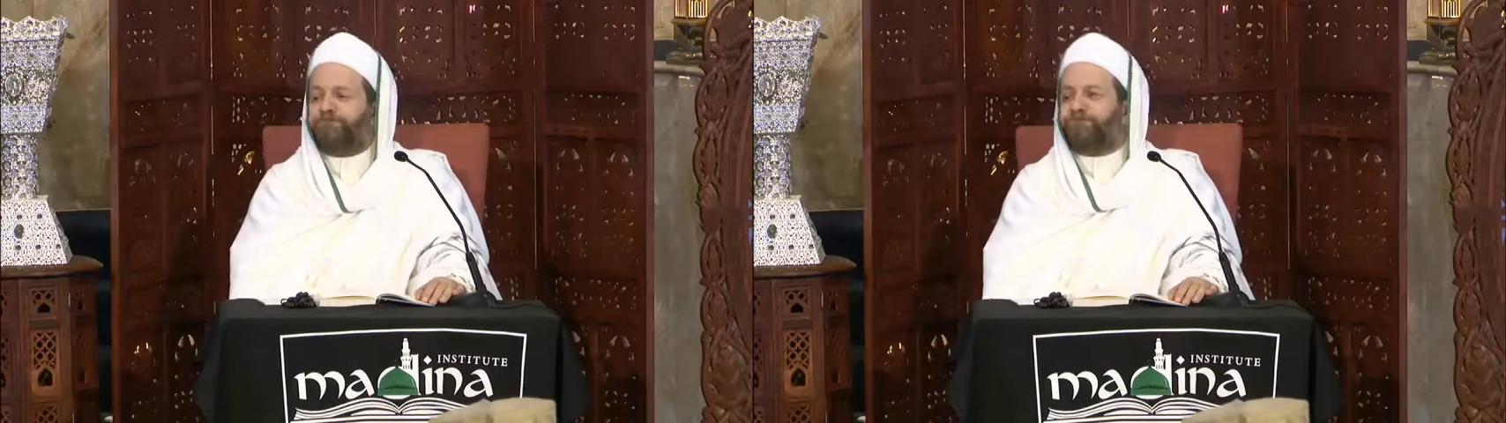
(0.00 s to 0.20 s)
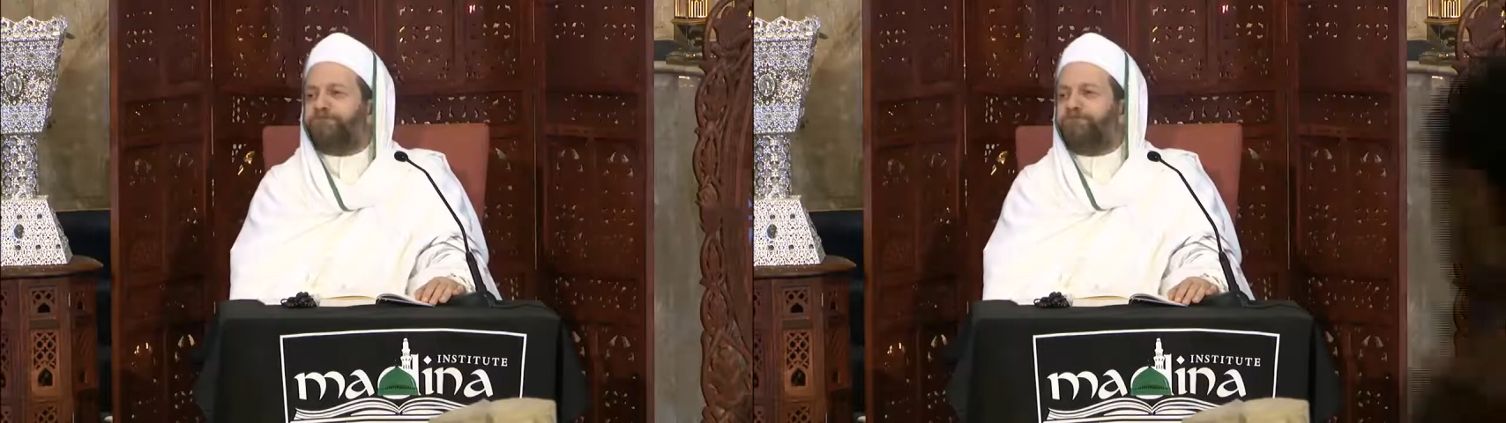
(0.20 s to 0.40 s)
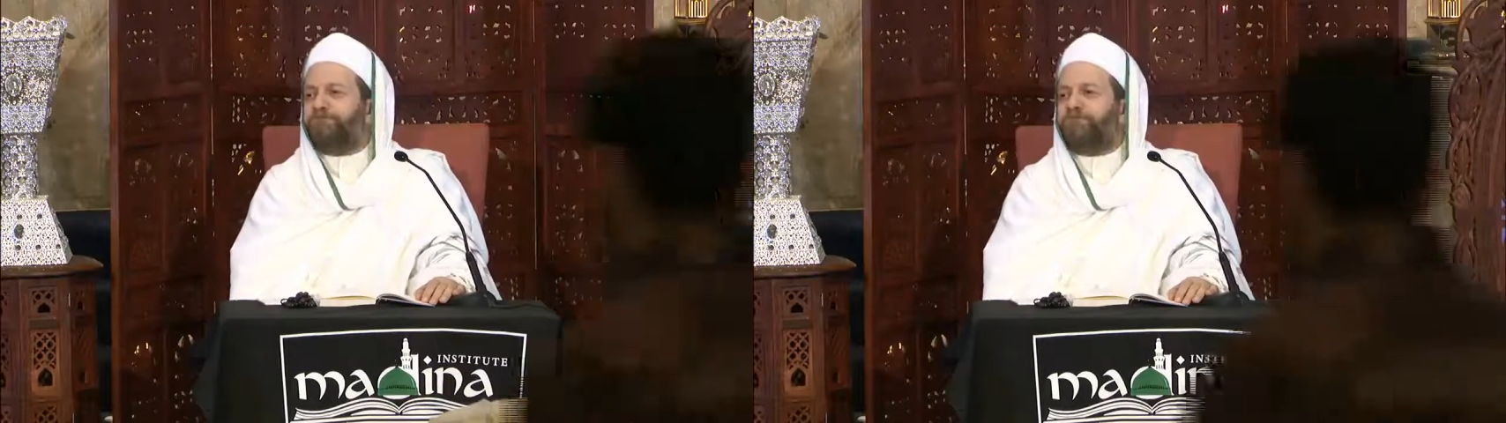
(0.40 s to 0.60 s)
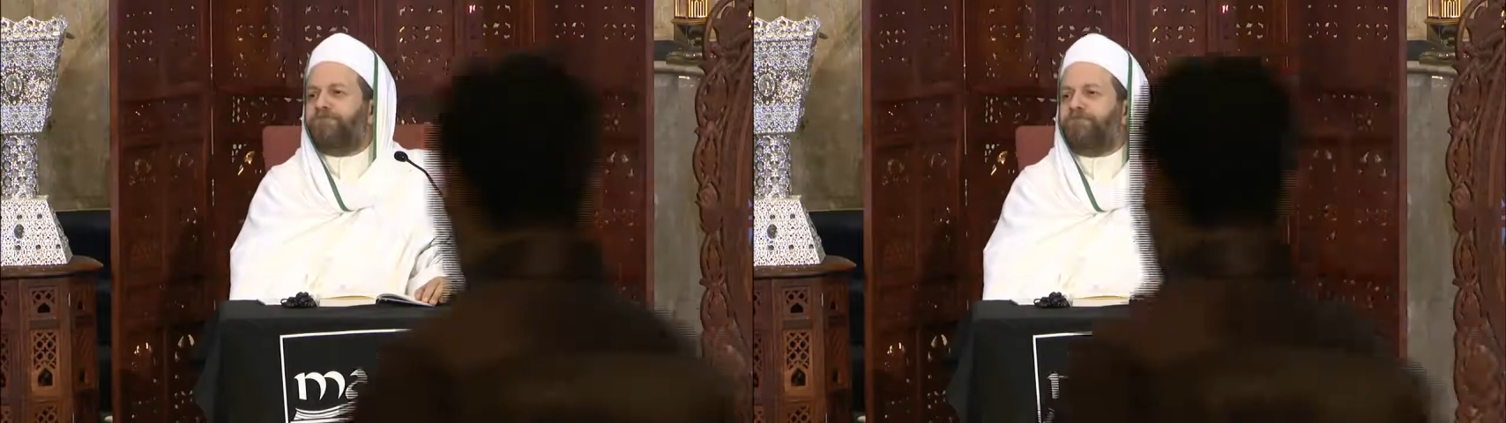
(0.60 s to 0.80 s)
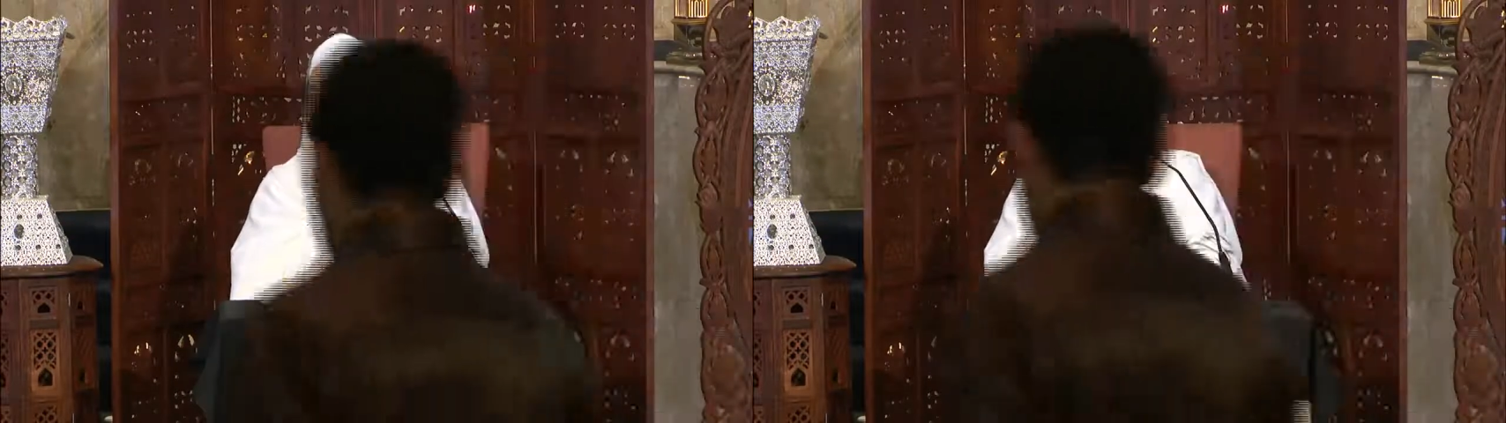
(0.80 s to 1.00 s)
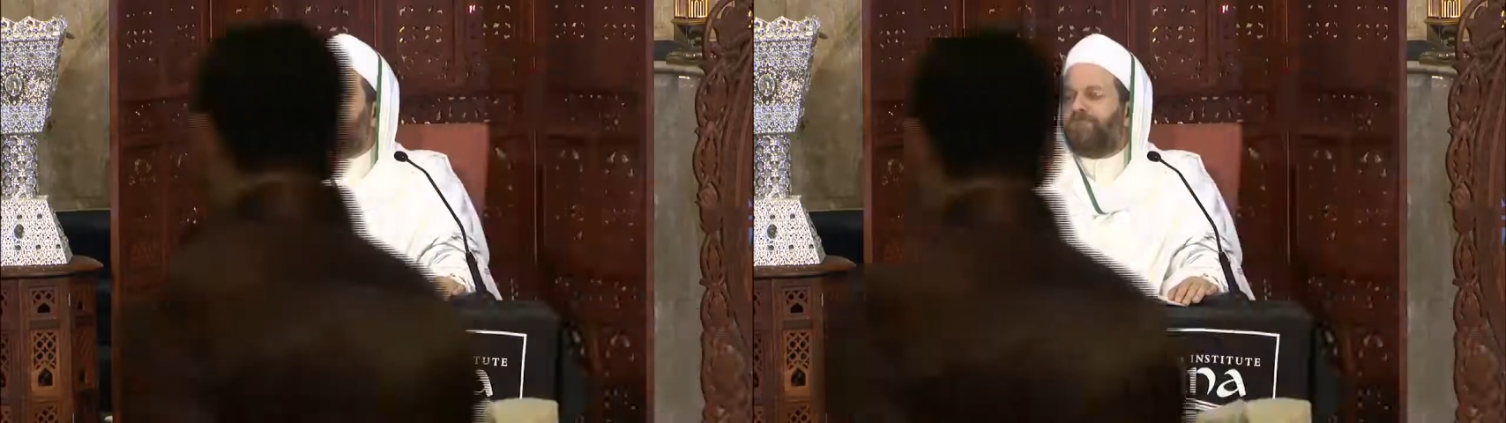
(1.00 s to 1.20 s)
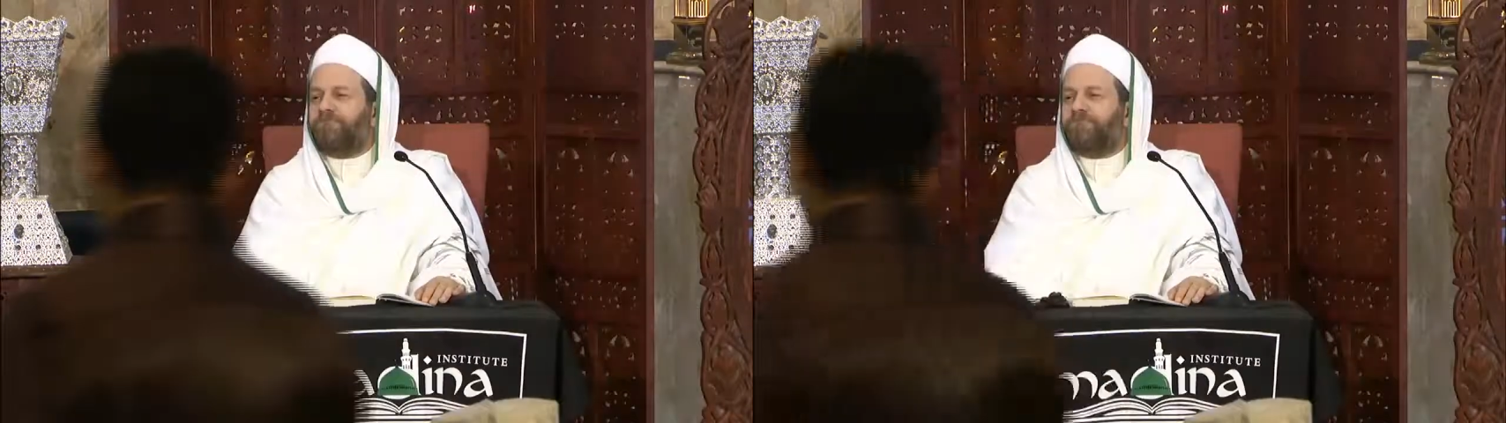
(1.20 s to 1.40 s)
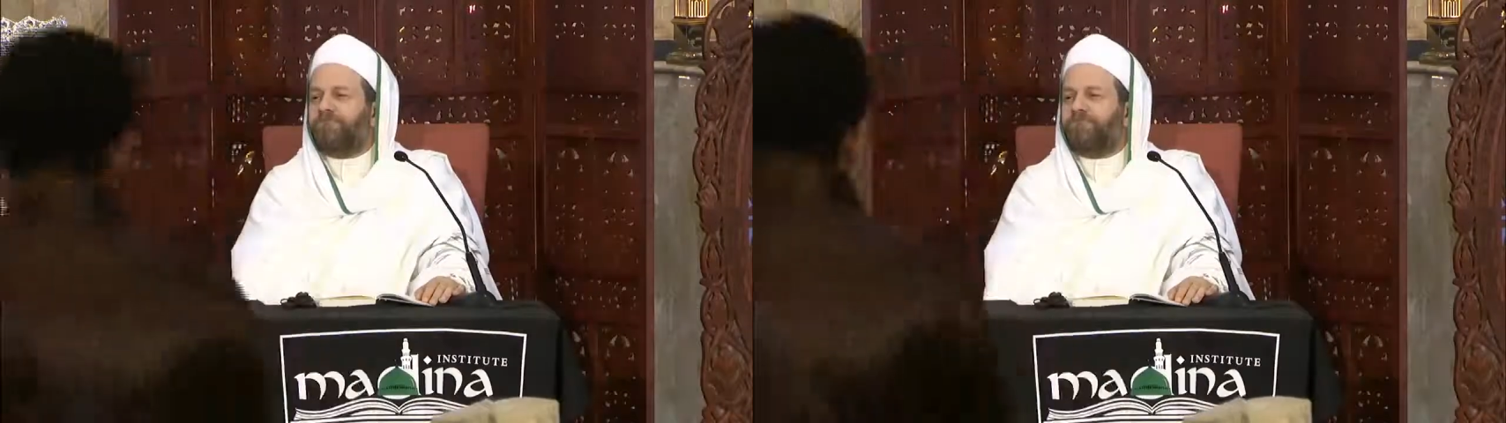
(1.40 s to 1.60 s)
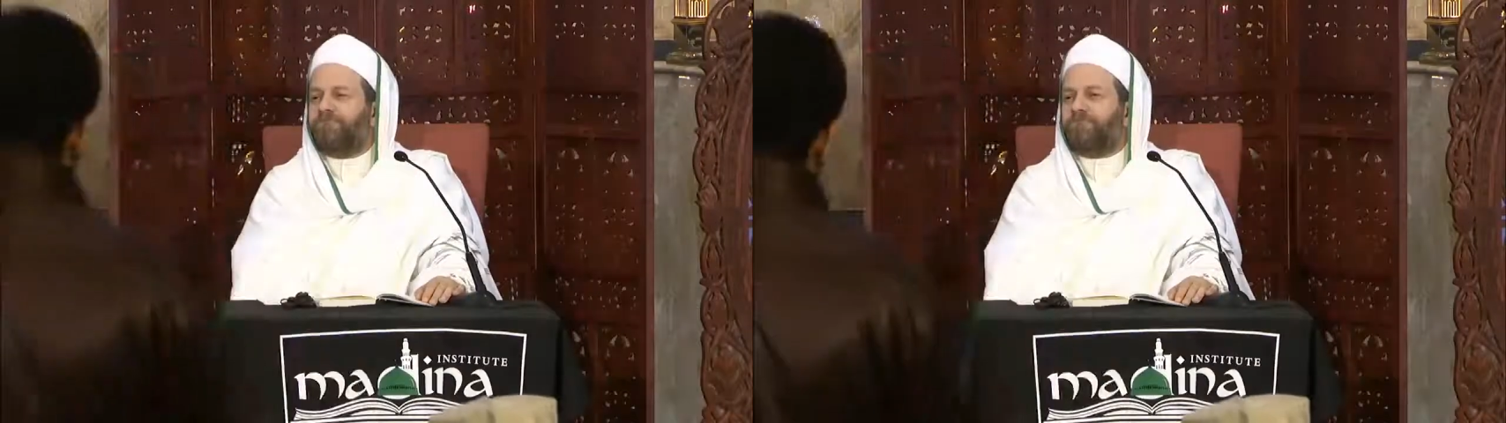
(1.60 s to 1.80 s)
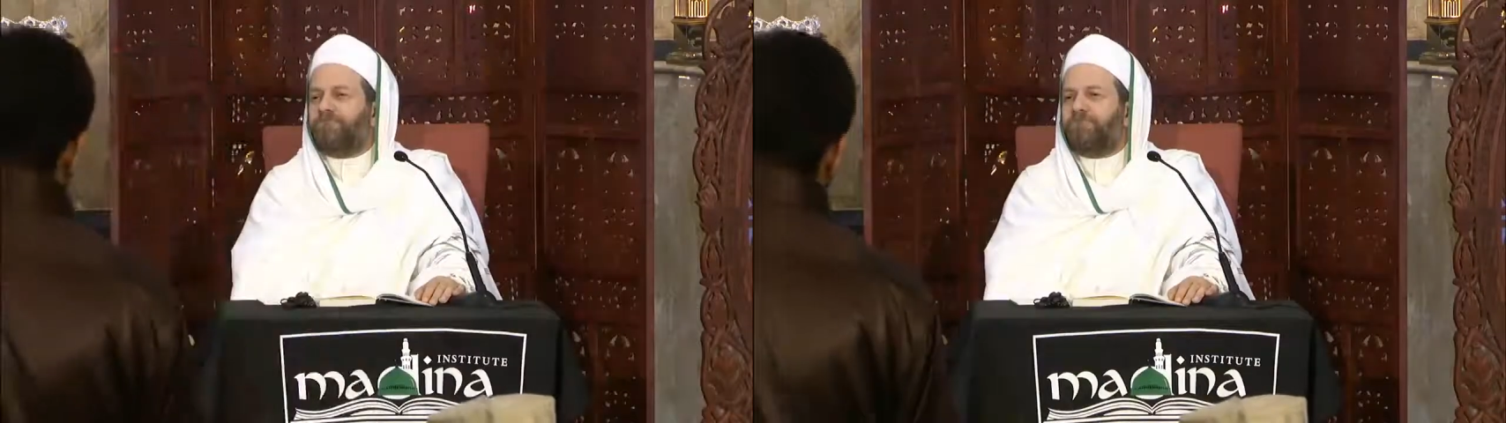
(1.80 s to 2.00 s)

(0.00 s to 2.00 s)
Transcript: (no one is talking)